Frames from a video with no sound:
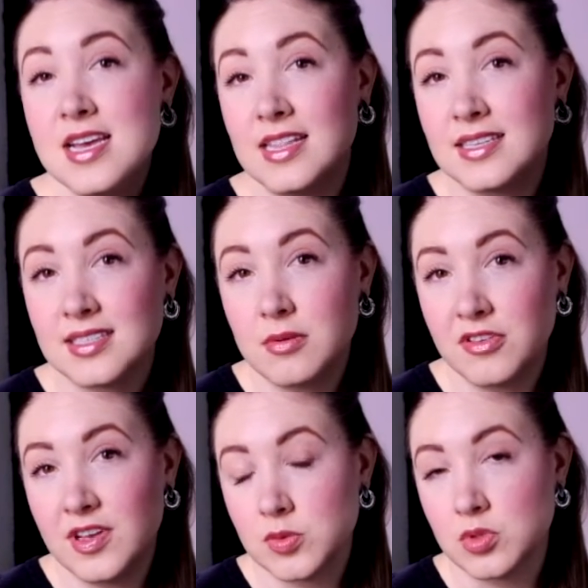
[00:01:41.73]
and this side of
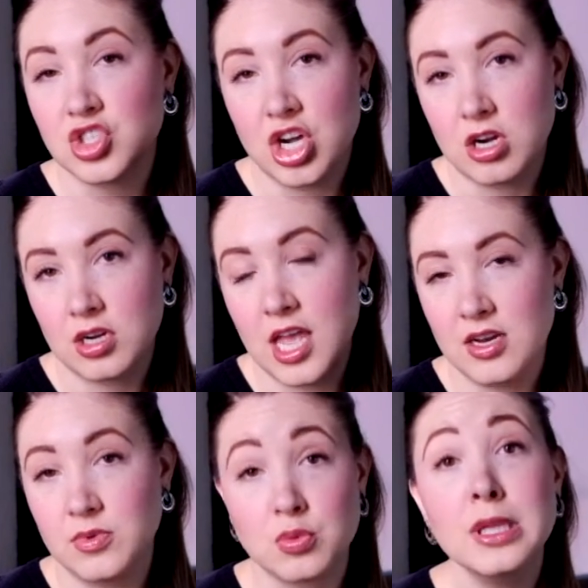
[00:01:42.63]
my face was dark. And
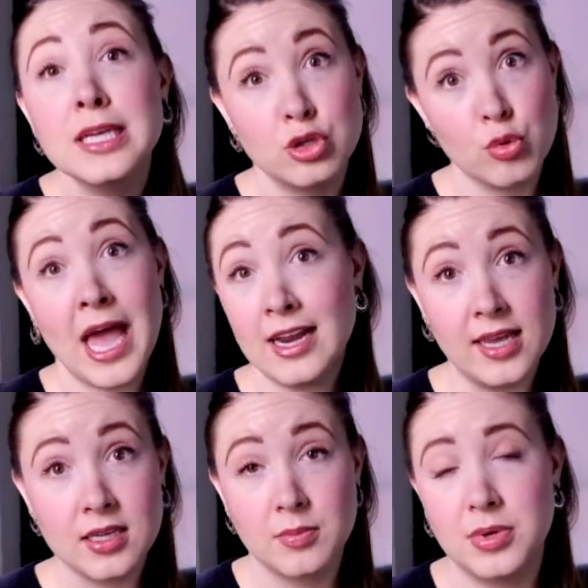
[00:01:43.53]
it was really
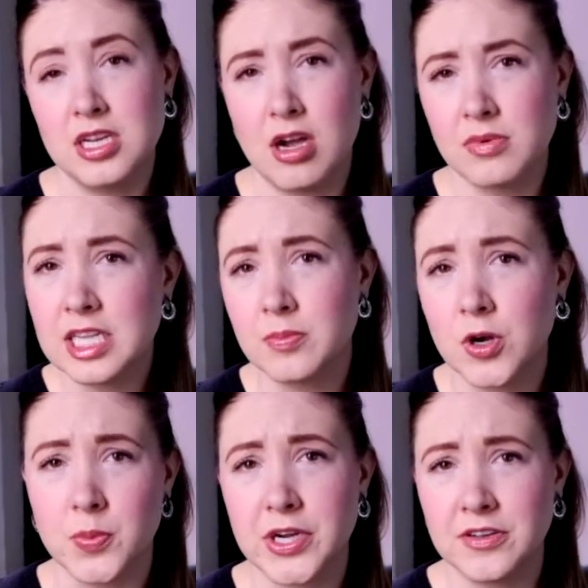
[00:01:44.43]
dramatic, but not really
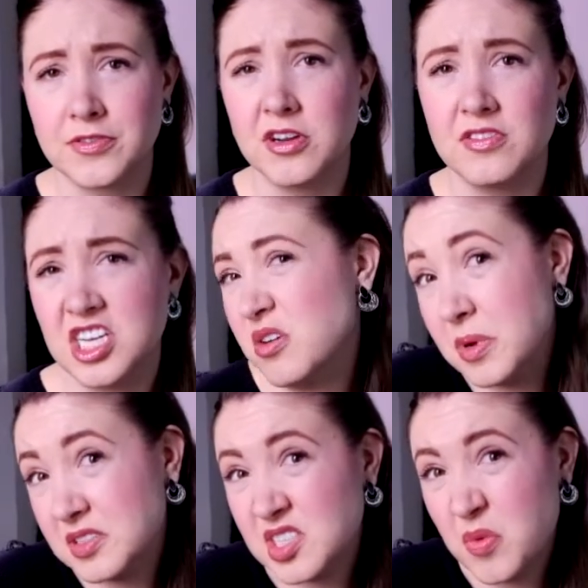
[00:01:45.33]
appropriate for a video
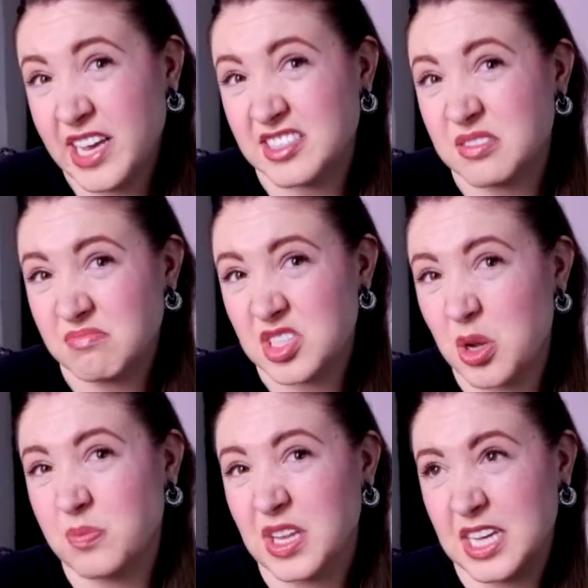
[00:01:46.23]
about zero waste.
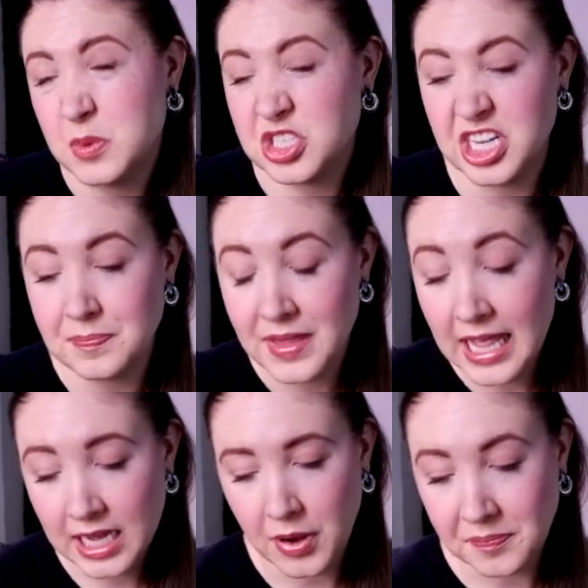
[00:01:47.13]
So I switched it.
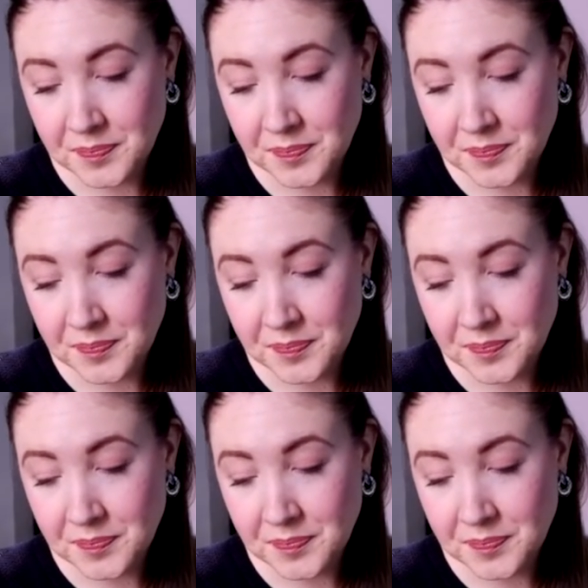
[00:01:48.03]
Anyway.